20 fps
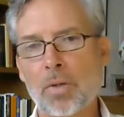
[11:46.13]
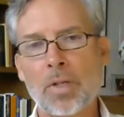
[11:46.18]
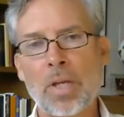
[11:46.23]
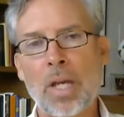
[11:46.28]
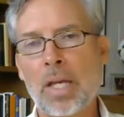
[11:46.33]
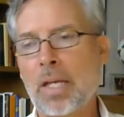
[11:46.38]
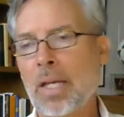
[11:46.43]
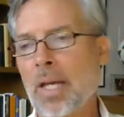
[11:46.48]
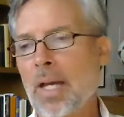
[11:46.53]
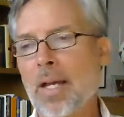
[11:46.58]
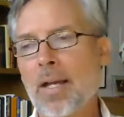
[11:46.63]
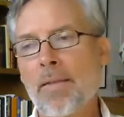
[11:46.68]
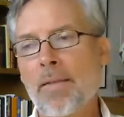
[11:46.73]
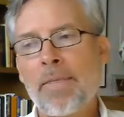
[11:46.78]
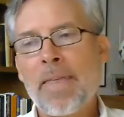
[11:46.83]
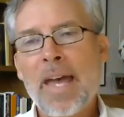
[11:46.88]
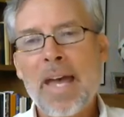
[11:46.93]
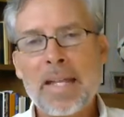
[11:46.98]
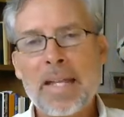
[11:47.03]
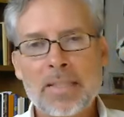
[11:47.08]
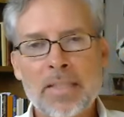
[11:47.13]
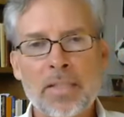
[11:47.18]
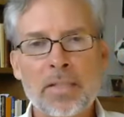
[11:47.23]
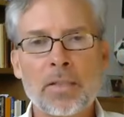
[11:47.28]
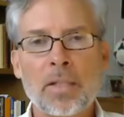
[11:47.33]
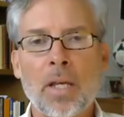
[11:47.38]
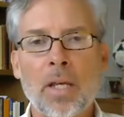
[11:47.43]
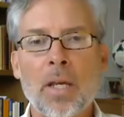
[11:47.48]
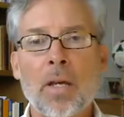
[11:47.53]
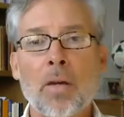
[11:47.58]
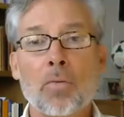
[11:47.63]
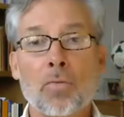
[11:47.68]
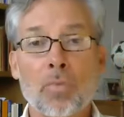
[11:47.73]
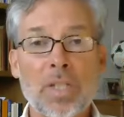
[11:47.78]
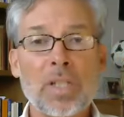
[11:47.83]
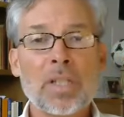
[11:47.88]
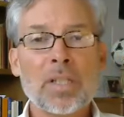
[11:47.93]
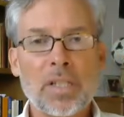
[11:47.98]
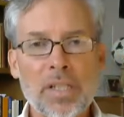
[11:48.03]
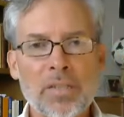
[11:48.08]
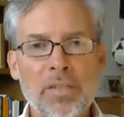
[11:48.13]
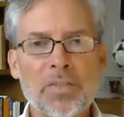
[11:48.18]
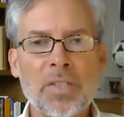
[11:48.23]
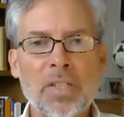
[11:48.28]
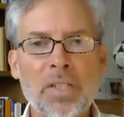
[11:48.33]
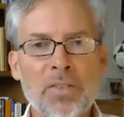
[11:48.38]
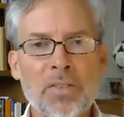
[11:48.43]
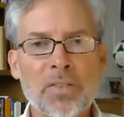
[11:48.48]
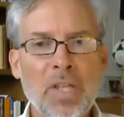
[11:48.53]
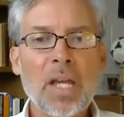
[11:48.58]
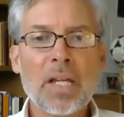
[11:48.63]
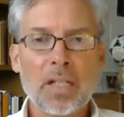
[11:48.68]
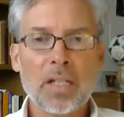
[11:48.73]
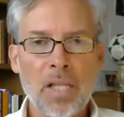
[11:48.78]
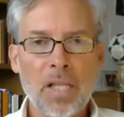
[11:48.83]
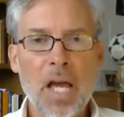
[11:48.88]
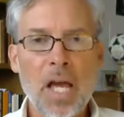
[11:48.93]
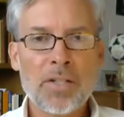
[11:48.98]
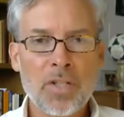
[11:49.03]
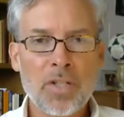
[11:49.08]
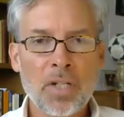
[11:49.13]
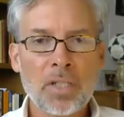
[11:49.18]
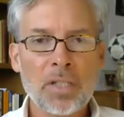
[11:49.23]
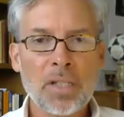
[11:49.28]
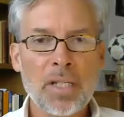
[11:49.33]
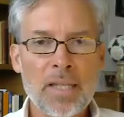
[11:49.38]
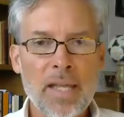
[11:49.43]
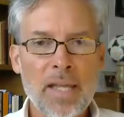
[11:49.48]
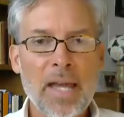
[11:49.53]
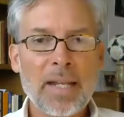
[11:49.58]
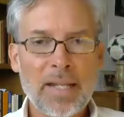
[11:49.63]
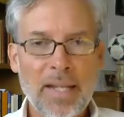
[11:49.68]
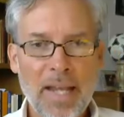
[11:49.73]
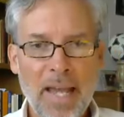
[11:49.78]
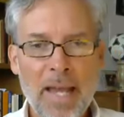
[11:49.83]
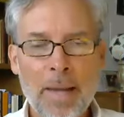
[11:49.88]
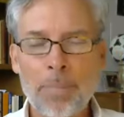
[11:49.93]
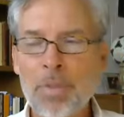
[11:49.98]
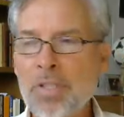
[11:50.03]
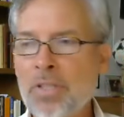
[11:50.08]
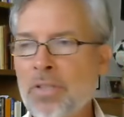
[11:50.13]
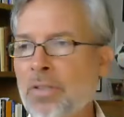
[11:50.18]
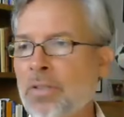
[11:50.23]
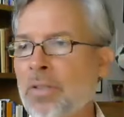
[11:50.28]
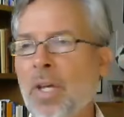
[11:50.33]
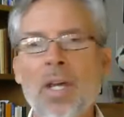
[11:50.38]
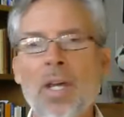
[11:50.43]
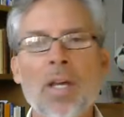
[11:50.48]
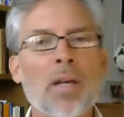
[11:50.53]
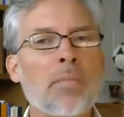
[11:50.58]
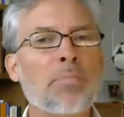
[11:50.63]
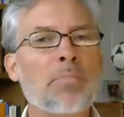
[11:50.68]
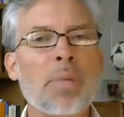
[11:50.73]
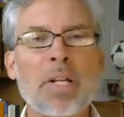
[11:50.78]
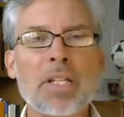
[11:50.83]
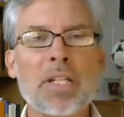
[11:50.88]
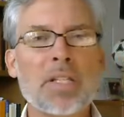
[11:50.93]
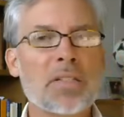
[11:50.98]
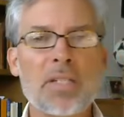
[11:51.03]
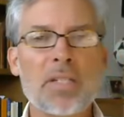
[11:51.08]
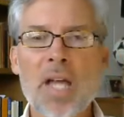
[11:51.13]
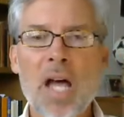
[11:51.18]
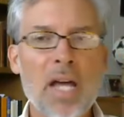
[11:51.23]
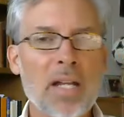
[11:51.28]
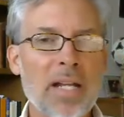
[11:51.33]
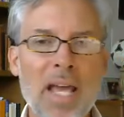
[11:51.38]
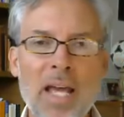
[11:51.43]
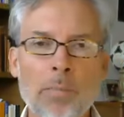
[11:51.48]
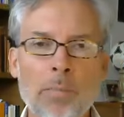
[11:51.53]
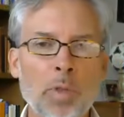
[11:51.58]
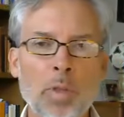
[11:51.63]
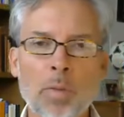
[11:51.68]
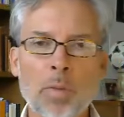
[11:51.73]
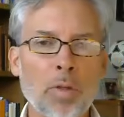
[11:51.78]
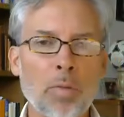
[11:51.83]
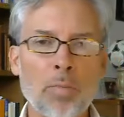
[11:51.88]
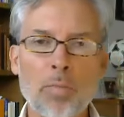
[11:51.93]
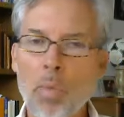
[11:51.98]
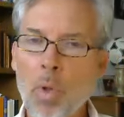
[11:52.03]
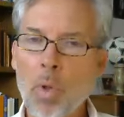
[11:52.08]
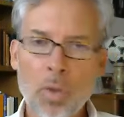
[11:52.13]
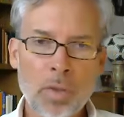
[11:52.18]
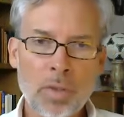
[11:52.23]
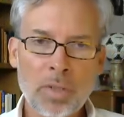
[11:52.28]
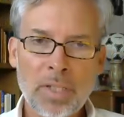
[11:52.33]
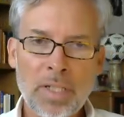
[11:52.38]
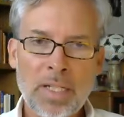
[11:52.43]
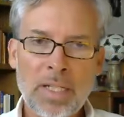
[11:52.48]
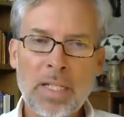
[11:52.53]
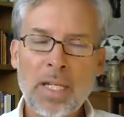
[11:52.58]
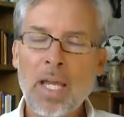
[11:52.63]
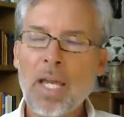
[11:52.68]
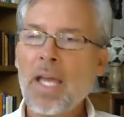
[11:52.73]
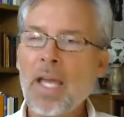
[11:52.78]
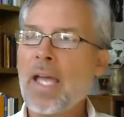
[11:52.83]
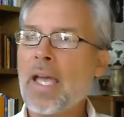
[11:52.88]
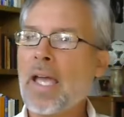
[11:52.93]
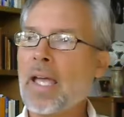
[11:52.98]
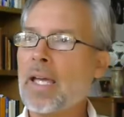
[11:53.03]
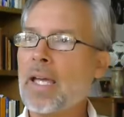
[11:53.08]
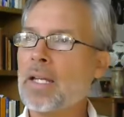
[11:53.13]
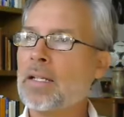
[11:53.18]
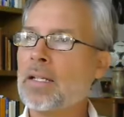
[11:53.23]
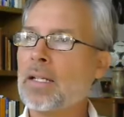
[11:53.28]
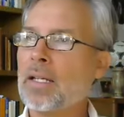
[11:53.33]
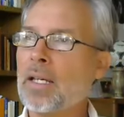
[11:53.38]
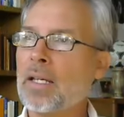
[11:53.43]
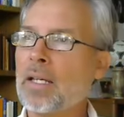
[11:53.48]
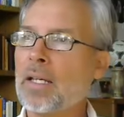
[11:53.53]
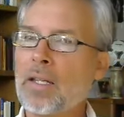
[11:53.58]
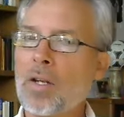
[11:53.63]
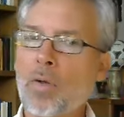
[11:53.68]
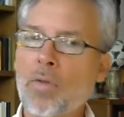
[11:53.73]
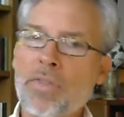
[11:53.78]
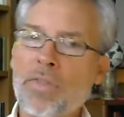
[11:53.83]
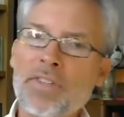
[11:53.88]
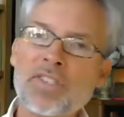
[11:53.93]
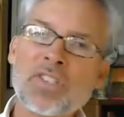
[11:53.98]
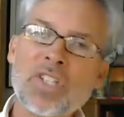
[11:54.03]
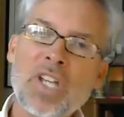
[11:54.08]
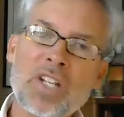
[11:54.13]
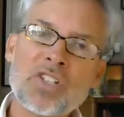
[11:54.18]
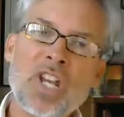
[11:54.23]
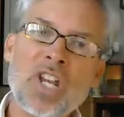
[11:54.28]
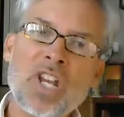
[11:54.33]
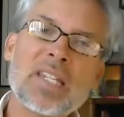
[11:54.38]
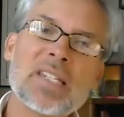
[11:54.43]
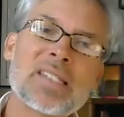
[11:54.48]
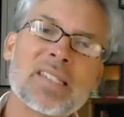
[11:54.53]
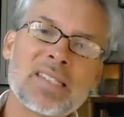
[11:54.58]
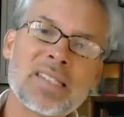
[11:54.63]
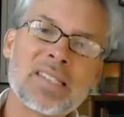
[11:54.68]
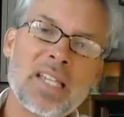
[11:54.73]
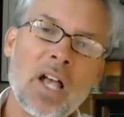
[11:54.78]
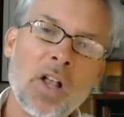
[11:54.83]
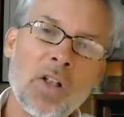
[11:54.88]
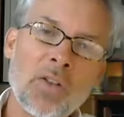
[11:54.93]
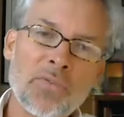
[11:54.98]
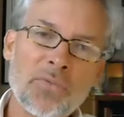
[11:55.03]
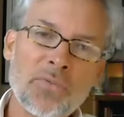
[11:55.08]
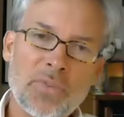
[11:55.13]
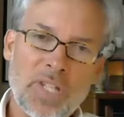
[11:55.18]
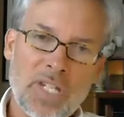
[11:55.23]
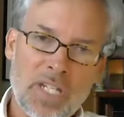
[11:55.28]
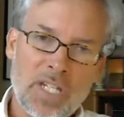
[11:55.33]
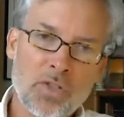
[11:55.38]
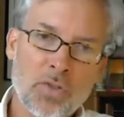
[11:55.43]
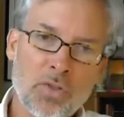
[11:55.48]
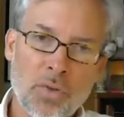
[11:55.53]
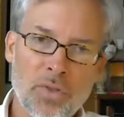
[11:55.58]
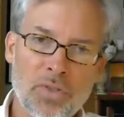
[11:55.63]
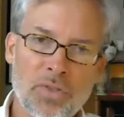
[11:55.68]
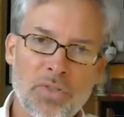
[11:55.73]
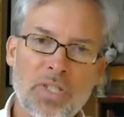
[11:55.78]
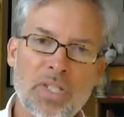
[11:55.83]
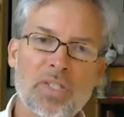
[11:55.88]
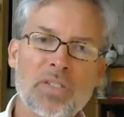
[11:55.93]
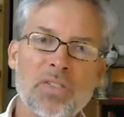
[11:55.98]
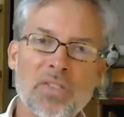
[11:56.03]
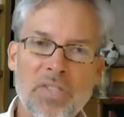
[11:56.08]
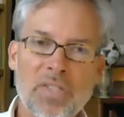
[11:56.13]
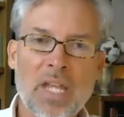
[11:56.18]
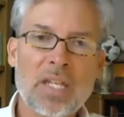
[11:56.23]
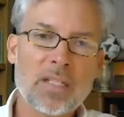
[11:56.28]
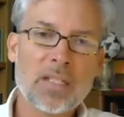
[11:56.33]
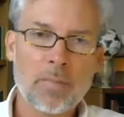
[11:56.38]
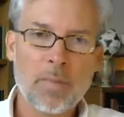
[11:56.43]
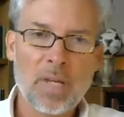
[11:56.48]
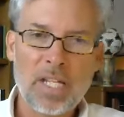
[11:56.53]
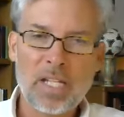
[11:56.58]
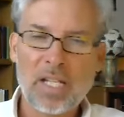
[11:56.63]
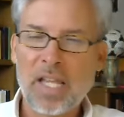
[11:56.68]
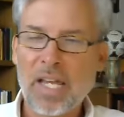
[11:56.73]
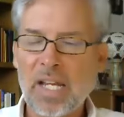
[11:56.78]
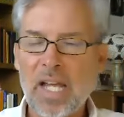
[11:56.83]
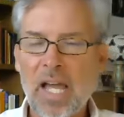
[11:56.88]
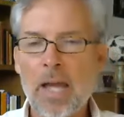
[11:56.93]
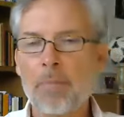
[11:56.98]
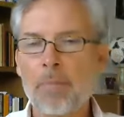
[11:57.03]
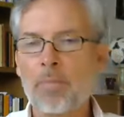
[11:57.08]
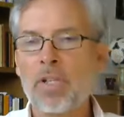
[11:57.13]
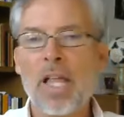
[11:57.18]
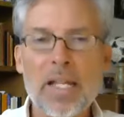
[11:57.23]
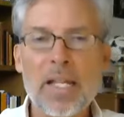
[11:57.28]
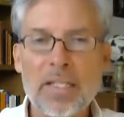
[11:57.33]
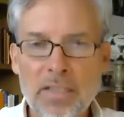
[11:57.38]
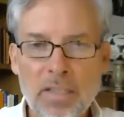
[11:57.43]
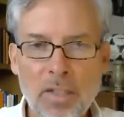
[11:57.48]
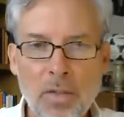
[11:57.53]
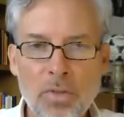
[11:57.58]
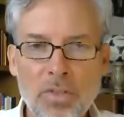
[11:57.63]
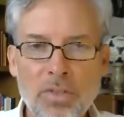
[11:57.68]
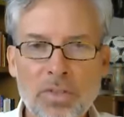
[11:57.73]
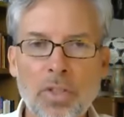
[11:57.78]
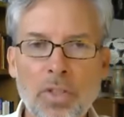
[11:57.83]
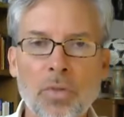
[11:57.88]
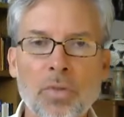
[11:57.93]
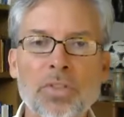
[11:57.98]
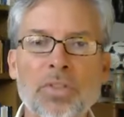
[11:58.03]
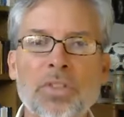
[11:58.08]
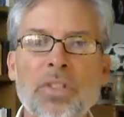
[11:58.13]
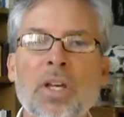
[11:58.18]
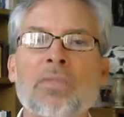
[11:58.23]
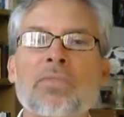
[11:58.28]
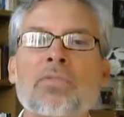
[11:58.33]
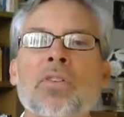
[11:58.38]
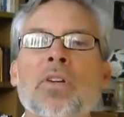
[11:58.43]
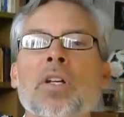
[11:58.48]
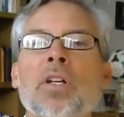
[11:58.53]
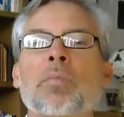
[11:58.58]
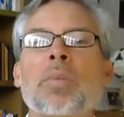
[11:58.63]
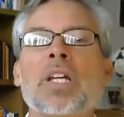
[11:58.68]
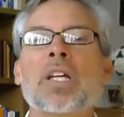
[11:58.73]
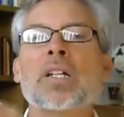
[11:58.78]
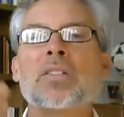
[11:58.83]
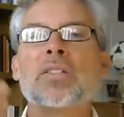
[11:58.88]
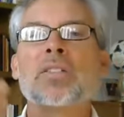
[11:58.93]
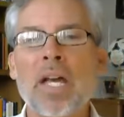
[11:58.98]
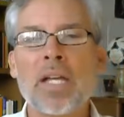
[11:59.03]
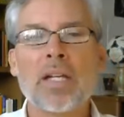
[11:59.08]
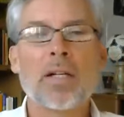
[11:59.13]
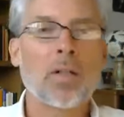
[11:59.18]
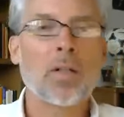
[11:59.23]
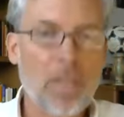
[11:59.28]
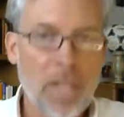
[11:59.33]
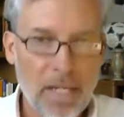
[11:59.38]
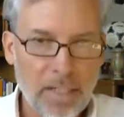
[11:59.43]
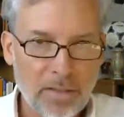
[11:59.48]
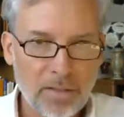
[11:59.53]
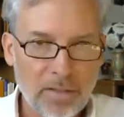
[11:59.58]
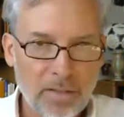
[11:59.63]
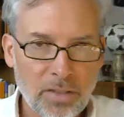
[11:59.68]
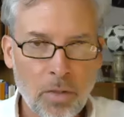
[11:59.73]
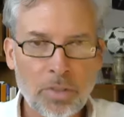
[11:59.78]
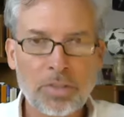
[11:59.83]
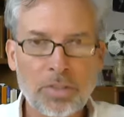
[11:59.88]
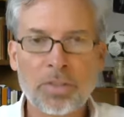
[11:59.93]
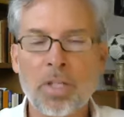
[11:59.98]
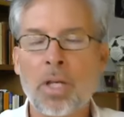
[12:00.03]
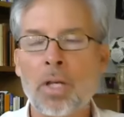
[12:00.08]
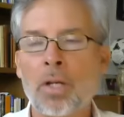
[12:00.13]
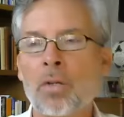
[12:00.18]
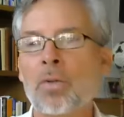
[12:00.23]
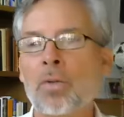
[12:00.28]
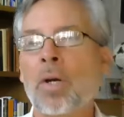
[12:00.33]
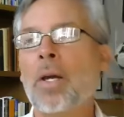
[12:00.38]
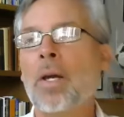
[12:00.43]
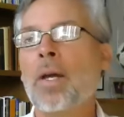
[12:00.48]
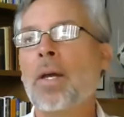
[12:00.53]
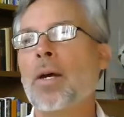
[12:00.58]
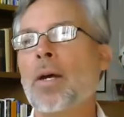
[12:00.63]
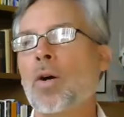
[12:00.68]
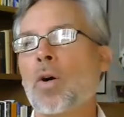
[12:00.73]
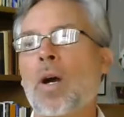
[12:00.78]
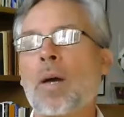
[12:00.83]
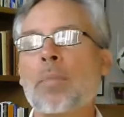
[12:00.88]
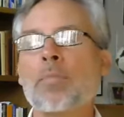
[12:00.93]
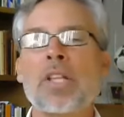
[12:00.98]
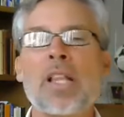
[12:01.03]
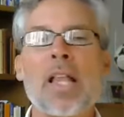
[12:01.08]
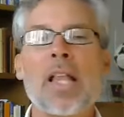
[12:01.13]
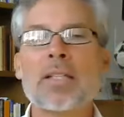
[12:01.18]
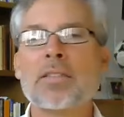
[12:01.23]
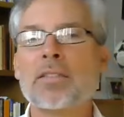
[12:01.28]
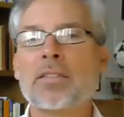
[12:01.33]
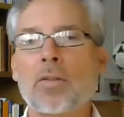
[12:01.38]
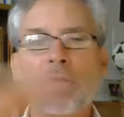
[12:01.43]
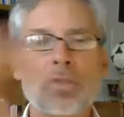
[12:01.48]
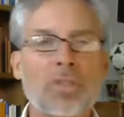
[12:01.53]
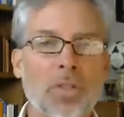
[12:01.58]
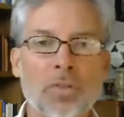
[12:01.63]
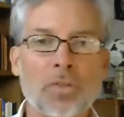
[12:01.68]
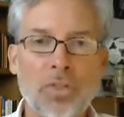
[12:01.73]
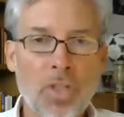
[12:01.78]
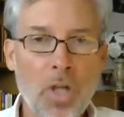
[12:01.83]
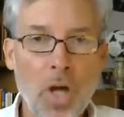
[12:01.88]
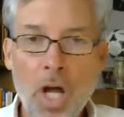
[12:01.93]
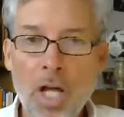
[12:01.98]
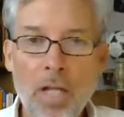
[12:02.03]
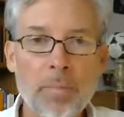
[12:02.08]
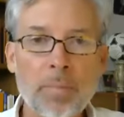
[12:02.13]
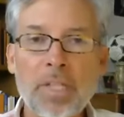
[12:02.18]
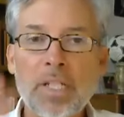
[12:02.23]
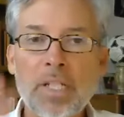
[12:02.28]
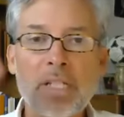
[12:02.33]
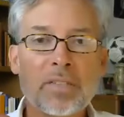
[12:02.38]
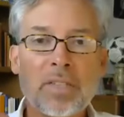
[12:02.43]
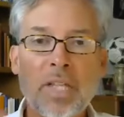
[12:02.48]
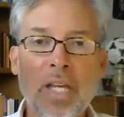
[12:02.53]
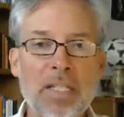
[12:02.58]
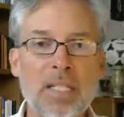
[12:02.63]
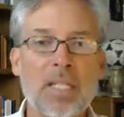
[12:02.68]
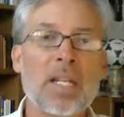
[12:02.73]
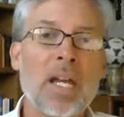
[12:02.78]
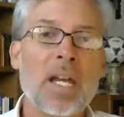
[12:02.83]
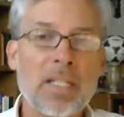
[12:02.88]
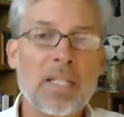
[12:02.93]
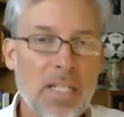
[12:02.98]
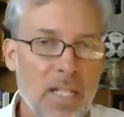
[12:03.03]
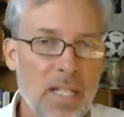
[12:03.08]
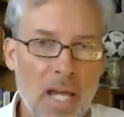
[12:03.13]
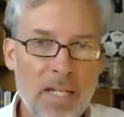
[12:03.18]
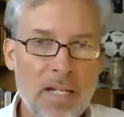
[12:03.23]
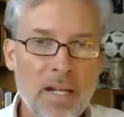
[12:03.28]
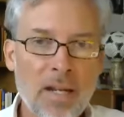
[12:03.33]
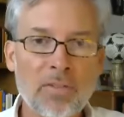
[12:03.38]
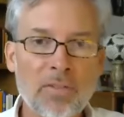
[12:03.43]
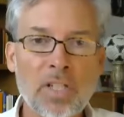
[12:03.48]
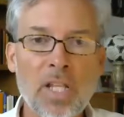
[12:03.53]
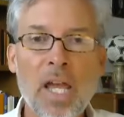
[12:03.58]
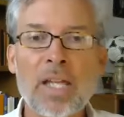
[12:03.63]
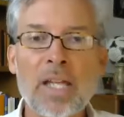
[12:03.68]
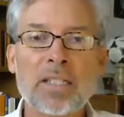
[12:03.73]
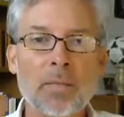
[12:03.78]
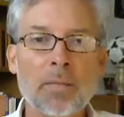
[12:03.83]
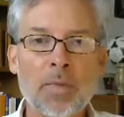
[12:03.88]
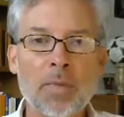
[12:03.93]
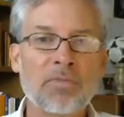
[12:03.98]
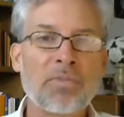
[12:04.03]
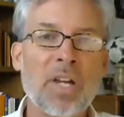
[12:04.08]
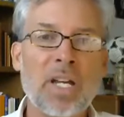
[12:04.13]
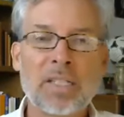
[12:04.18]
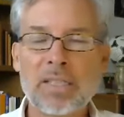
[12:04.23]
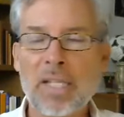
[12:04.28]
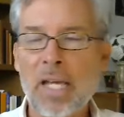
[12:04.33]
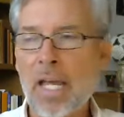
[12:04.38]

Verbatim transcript: Okay, that's realistic psychologically, that happens, but it's not admirable morally. And, you know, such a self interested sentiment like, I'm glad so and so is suffering because I don't like so and so, or I'm glad so and so's gone because I, I didn't, I never liked him. In fact, I